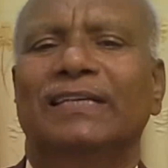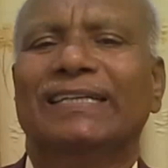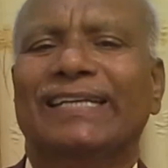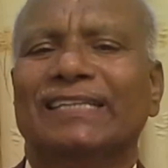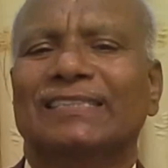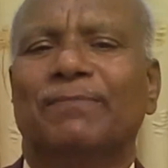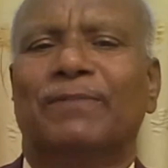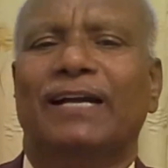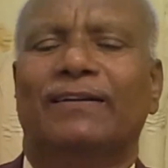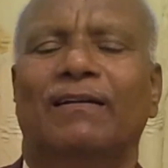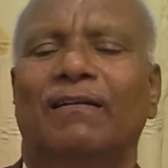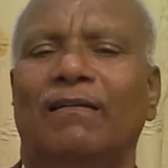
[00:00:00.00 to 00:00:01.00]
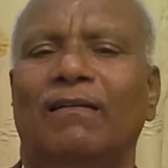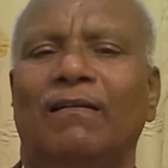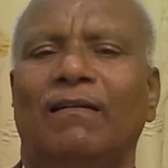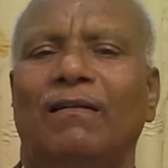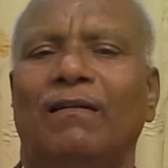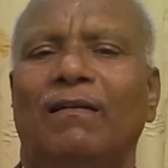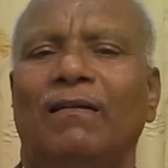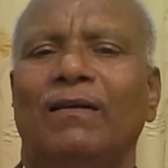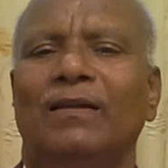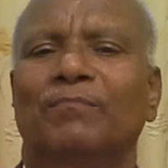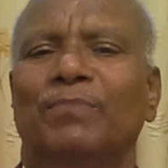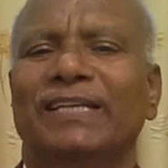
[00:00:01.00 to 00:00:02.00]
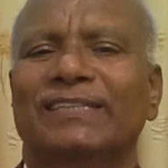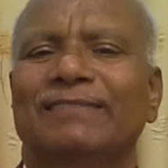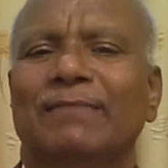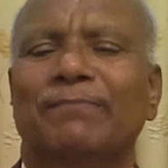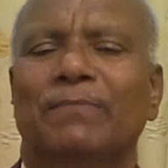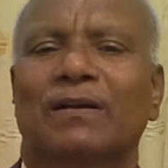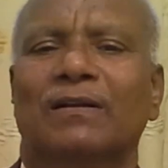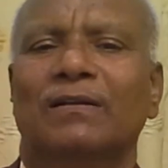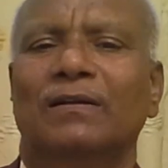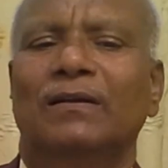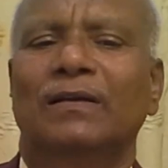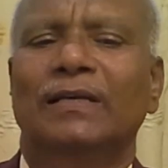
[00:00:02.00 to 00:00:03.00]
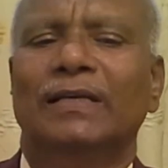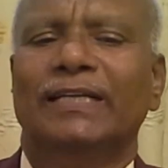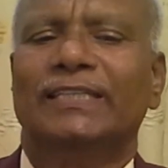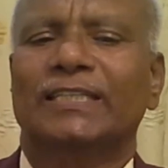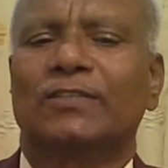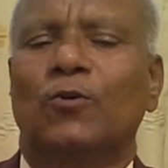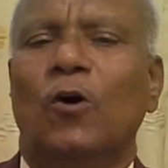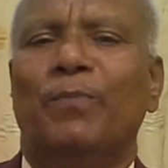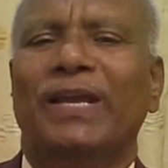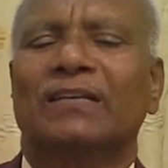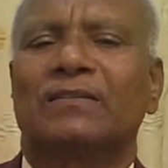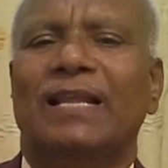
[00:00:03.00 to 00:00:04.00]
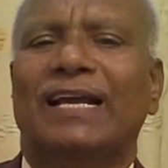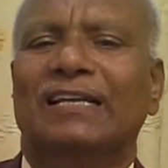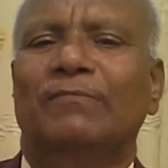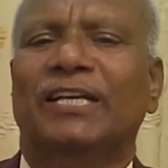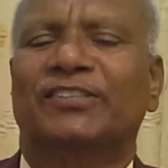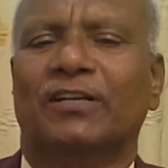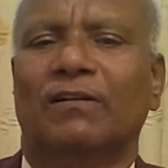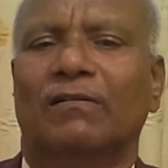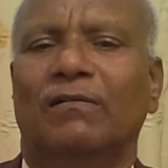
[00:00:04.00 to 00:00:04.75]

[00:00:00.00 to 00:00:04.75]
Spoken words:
in case of cattle, please remember, it is copious lacrimation.